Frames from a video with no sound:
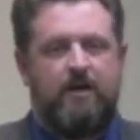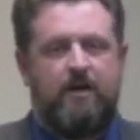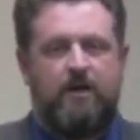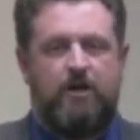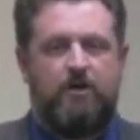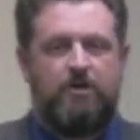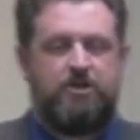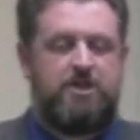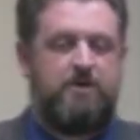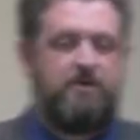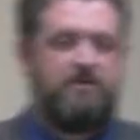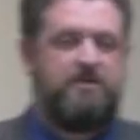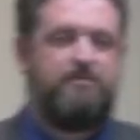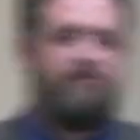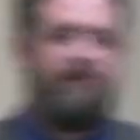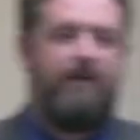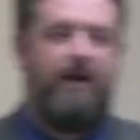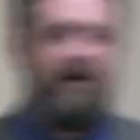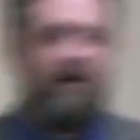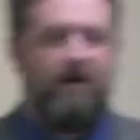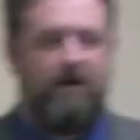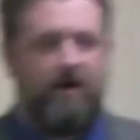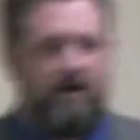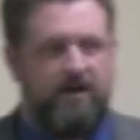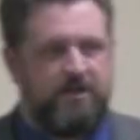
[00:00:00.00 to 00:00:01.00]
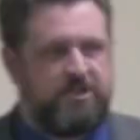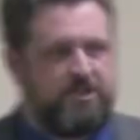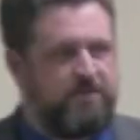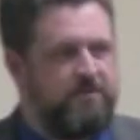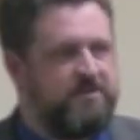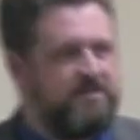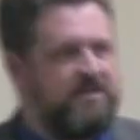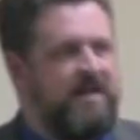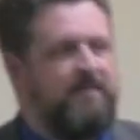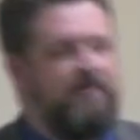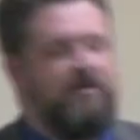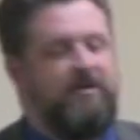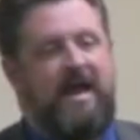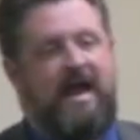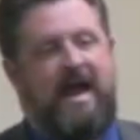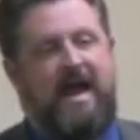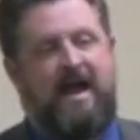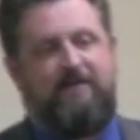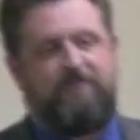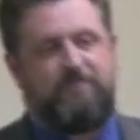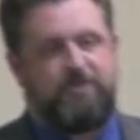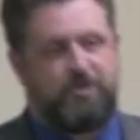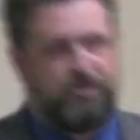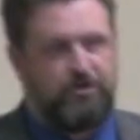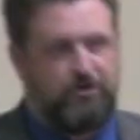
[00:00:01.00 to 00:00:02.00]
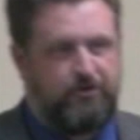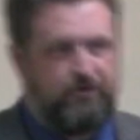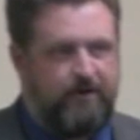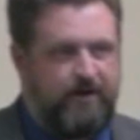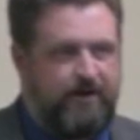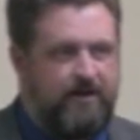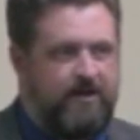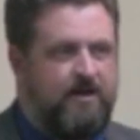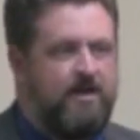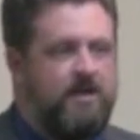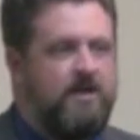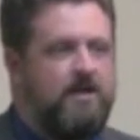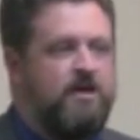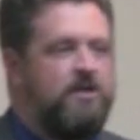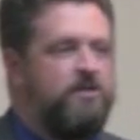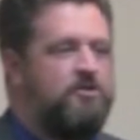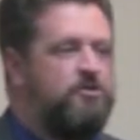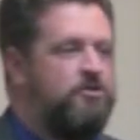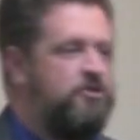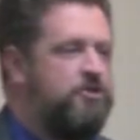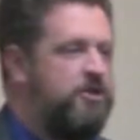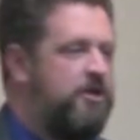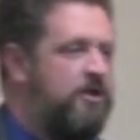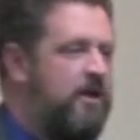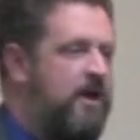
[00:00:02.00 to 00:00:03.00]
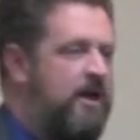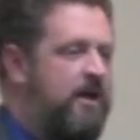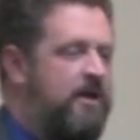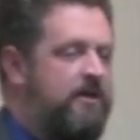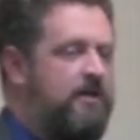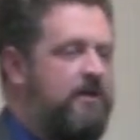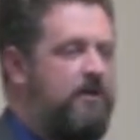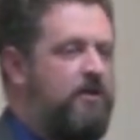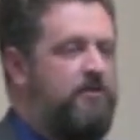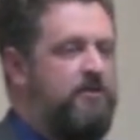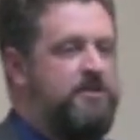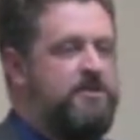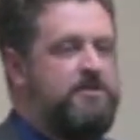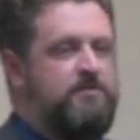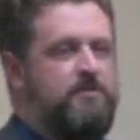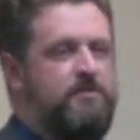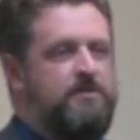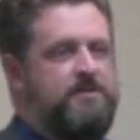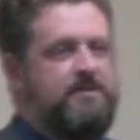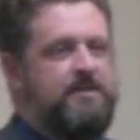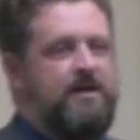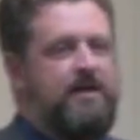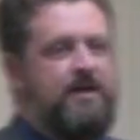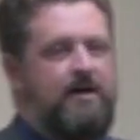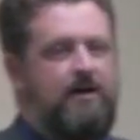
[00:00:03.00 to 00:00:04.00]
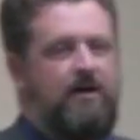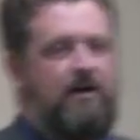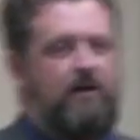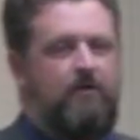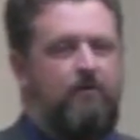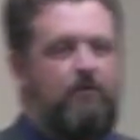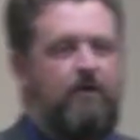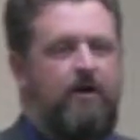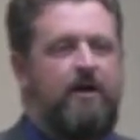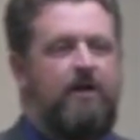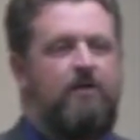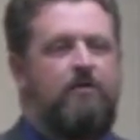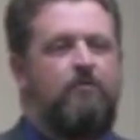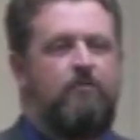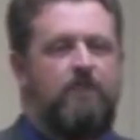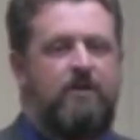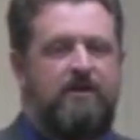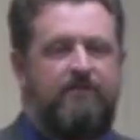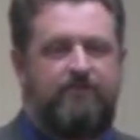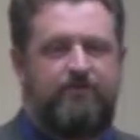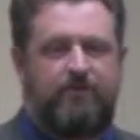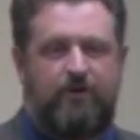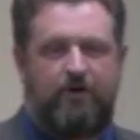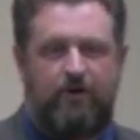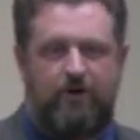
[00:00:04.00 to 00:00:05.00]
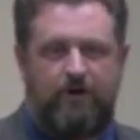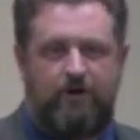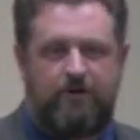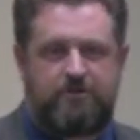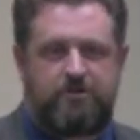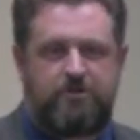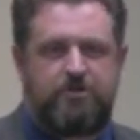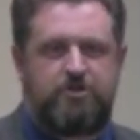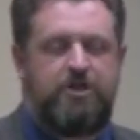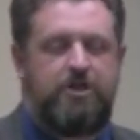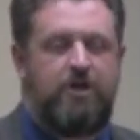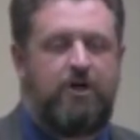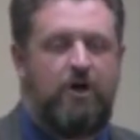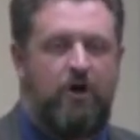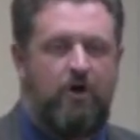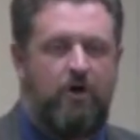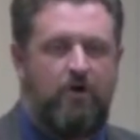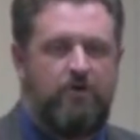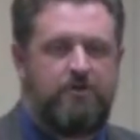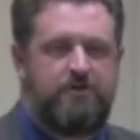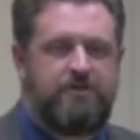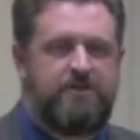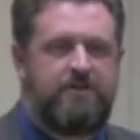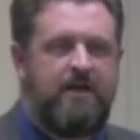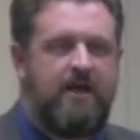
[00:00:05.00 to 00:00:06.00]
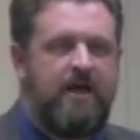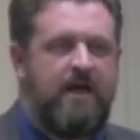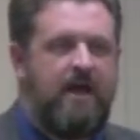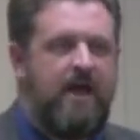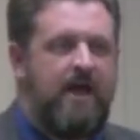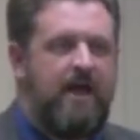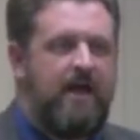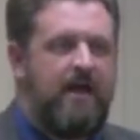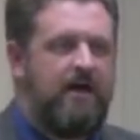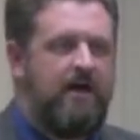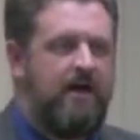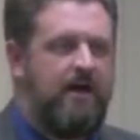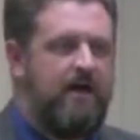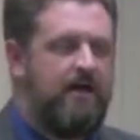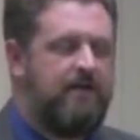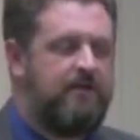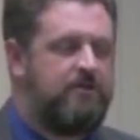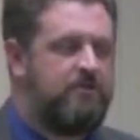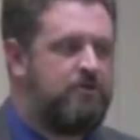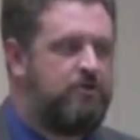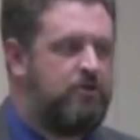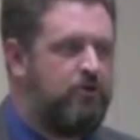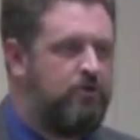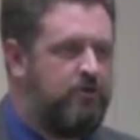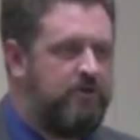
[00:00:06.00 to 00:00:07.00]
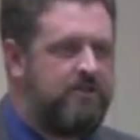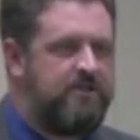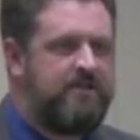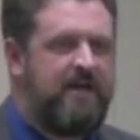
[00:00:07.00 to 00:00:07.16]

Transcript: you know, she was barren, she wasn't able to have children, so she, and you know, this was uh, a great grief to her, so she goes uh, to the